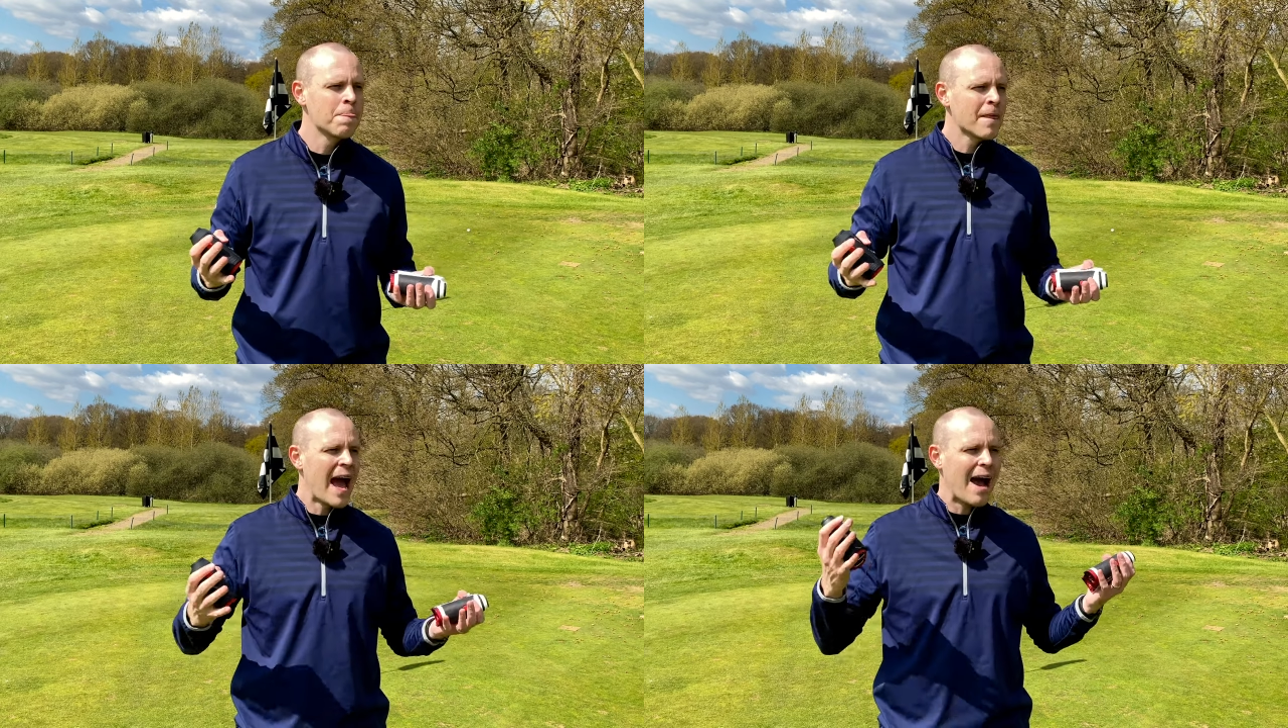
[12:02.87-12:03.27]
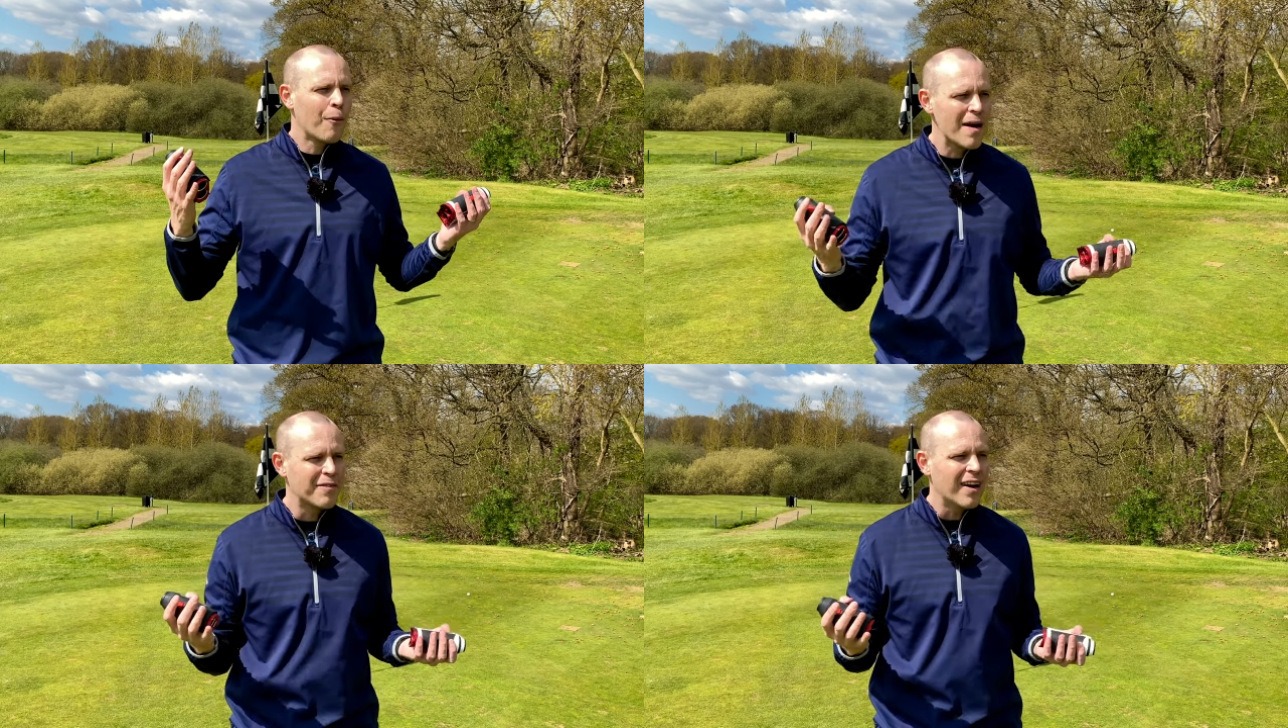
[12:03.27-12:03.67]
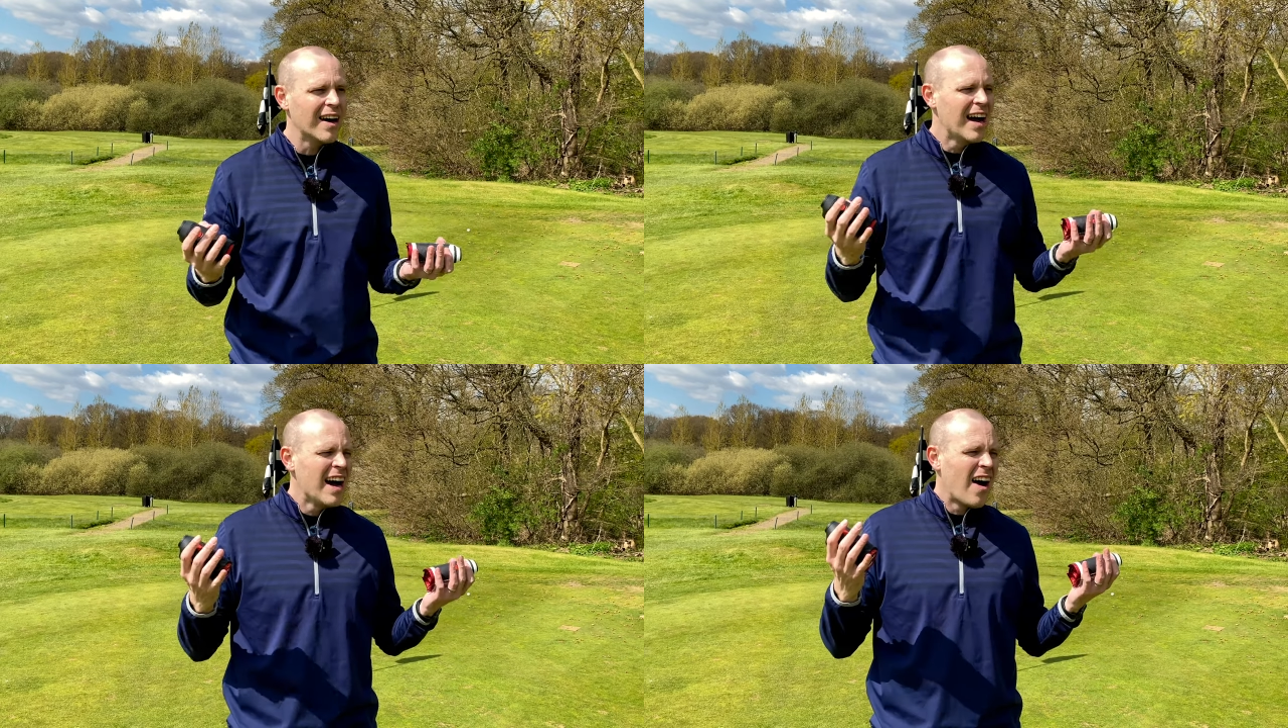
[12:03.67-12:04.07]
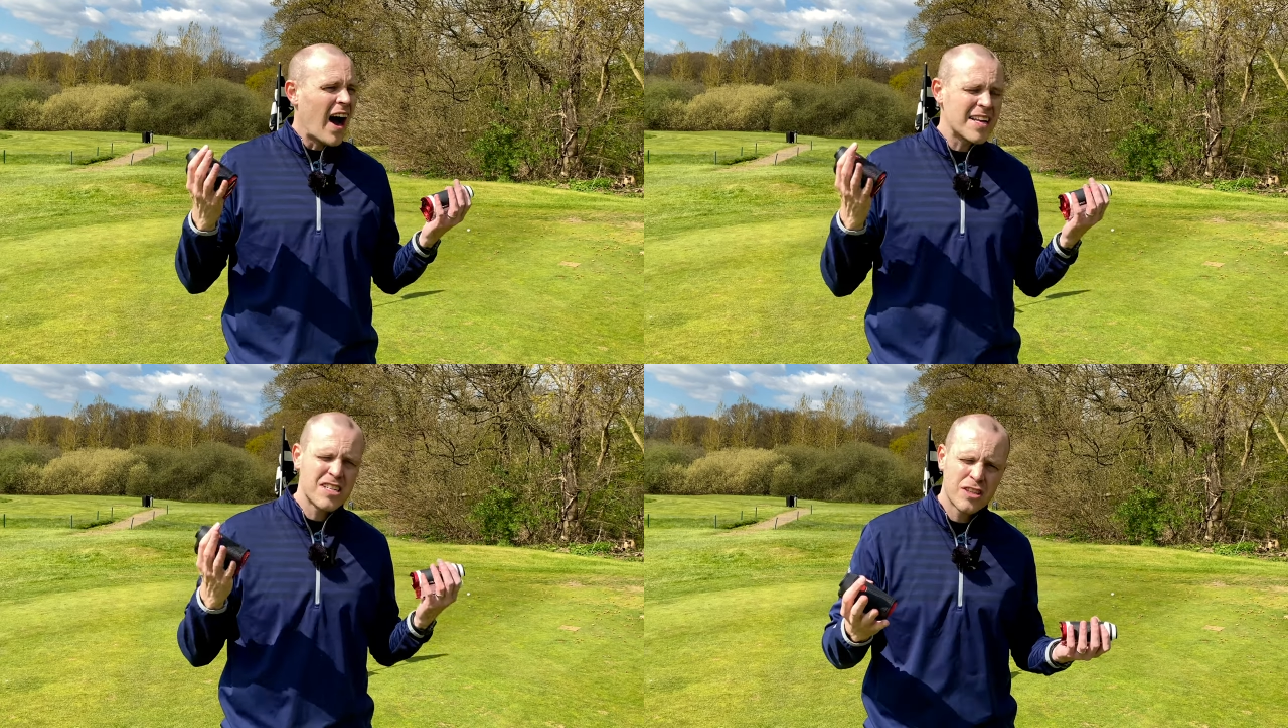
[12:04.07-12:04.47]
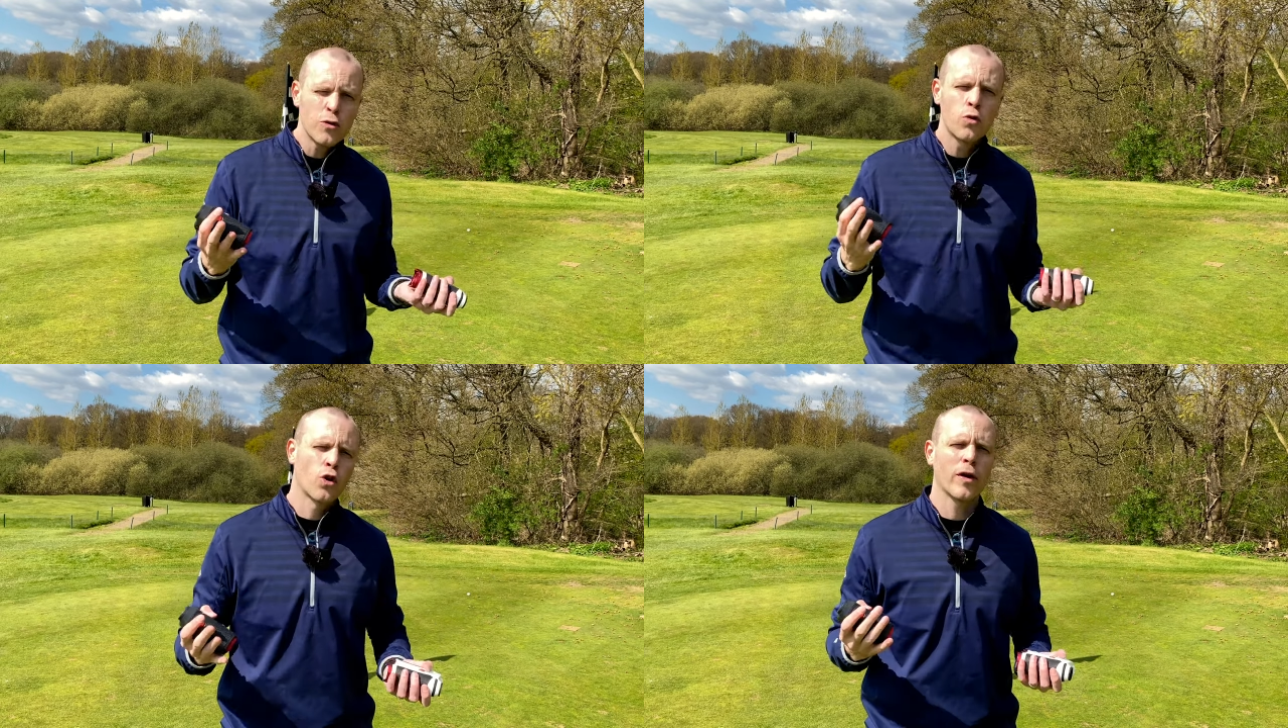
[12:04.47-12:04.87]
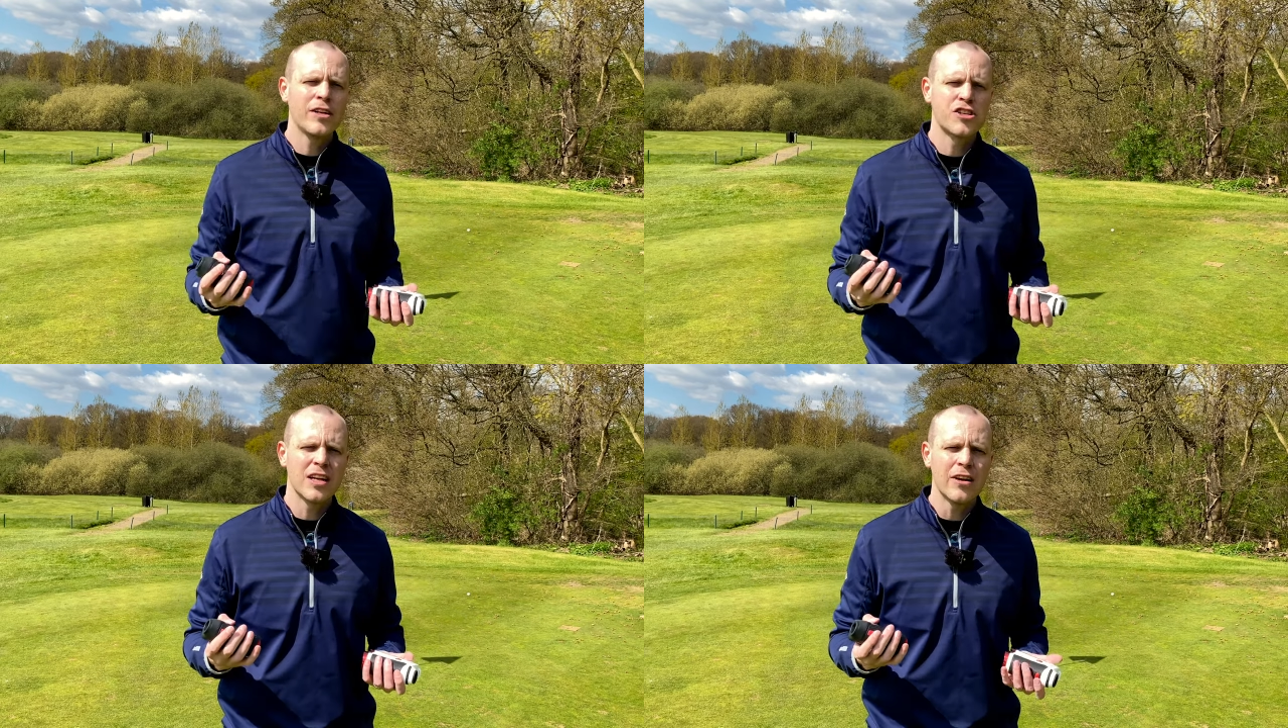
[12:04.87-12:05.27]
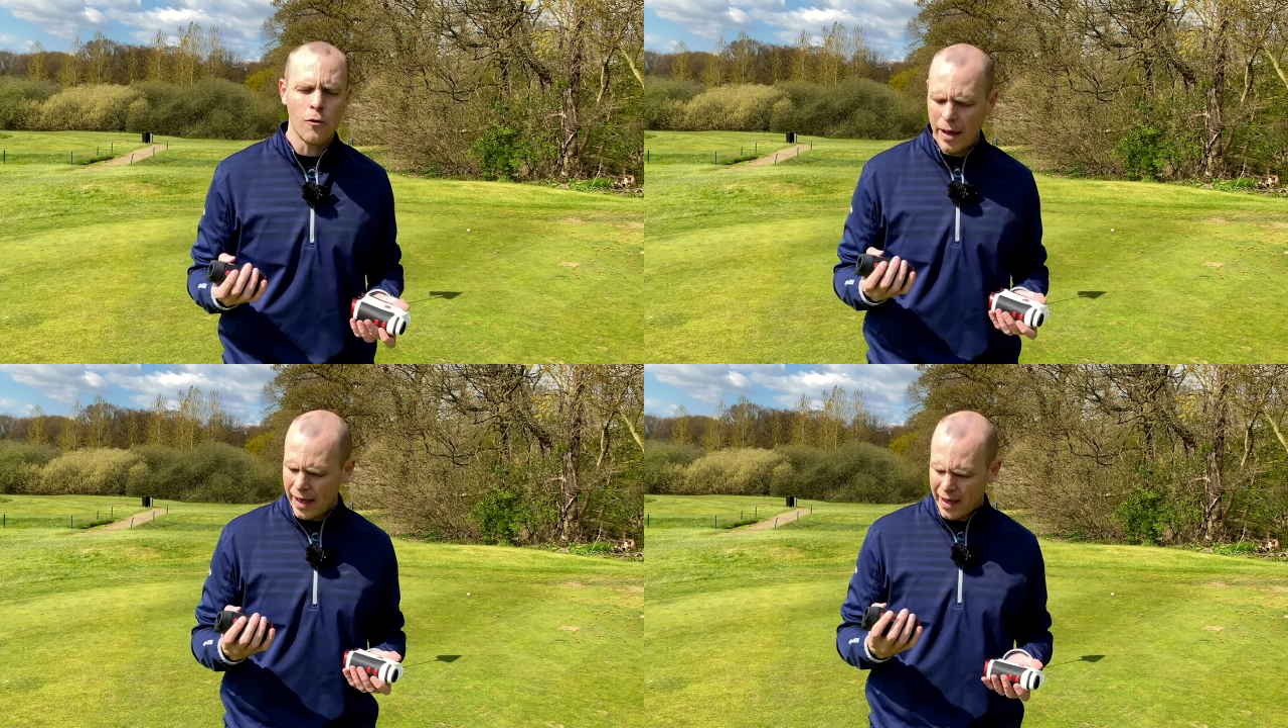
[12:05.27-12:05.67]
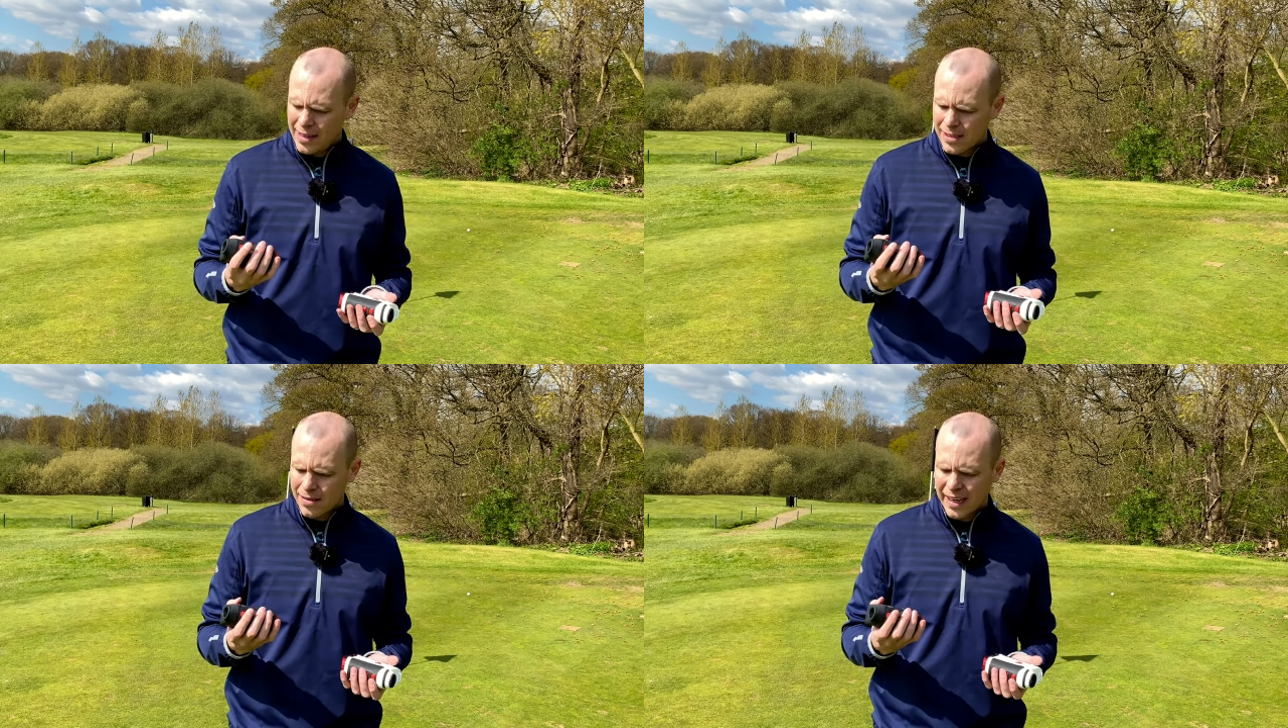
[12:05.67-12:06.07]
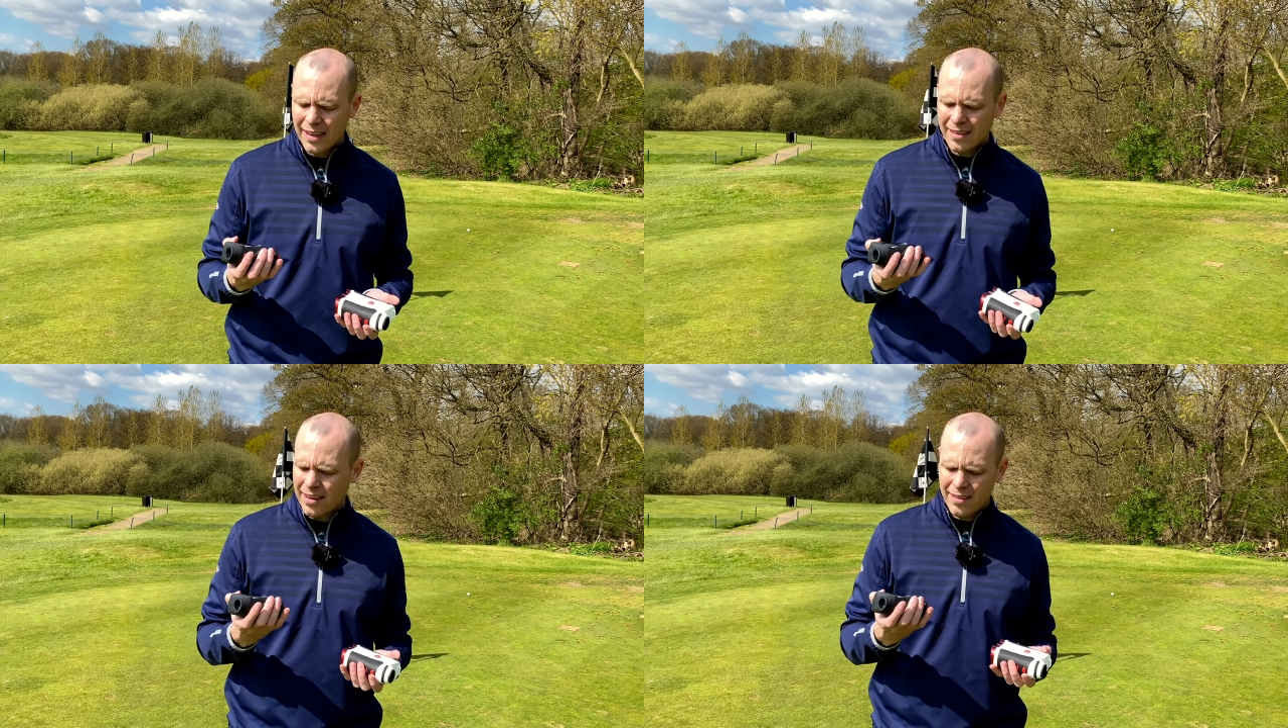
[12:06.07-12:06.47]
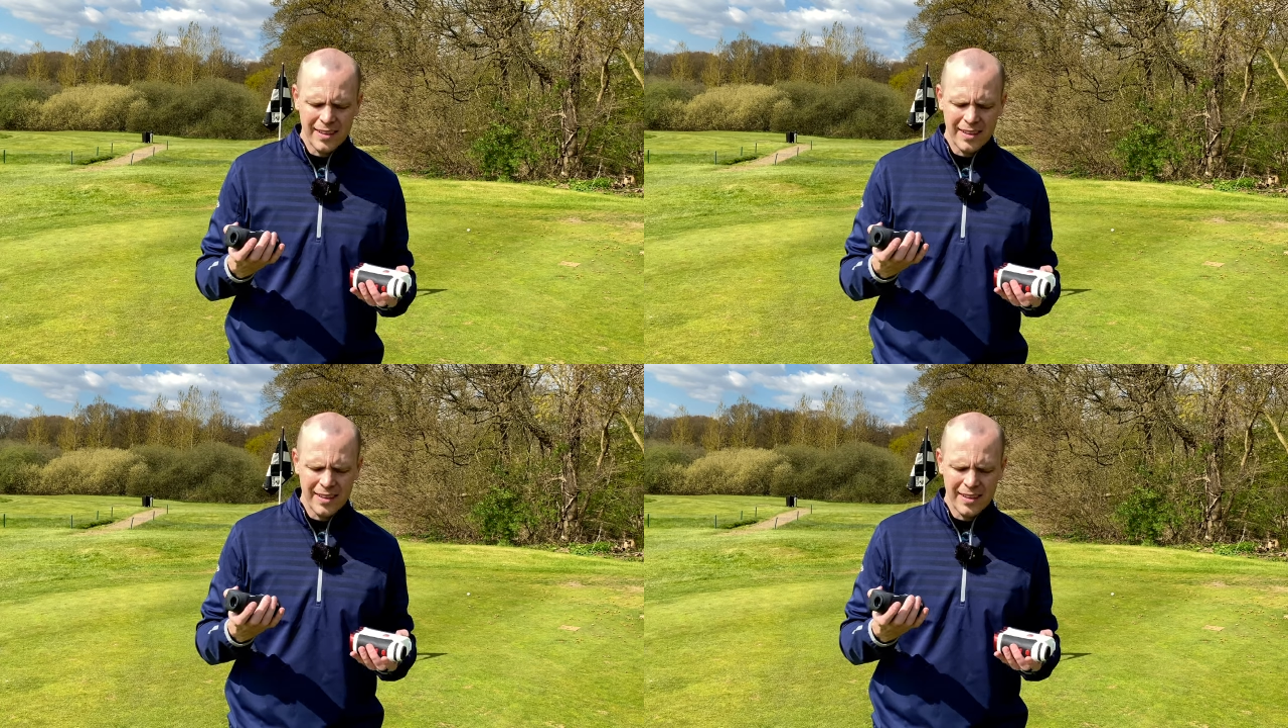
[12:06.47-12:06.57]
However, I still cringe a little bit to think that,